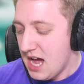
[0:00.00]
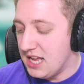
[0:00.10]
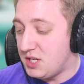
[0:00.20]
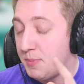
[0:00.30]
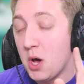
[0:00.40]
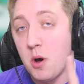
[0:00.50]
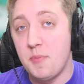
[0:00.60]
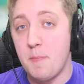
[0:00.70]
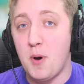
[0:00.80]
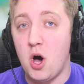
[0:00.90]
And to blow
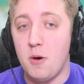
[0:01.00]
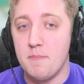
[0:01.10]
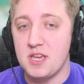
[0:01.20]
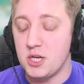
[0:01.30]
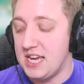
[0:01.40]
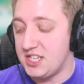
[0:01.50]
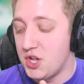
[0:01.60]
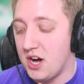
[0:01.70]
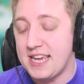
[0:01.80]
up the bomb, it's not